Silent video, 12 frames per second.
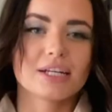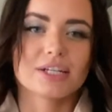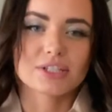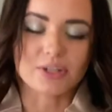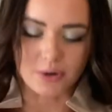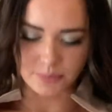
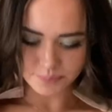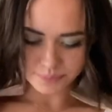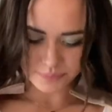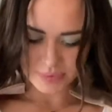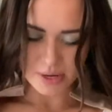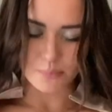So
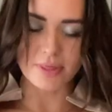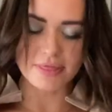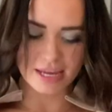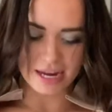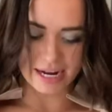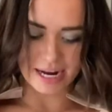one
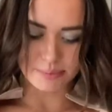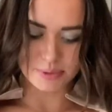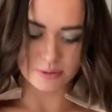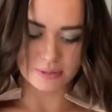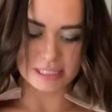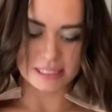thing I
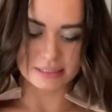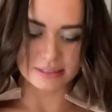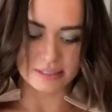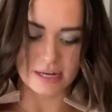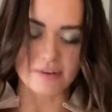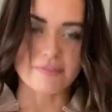absolutely
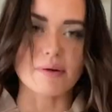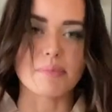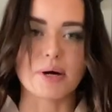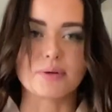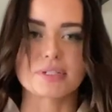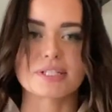love
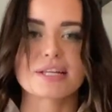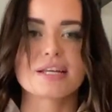about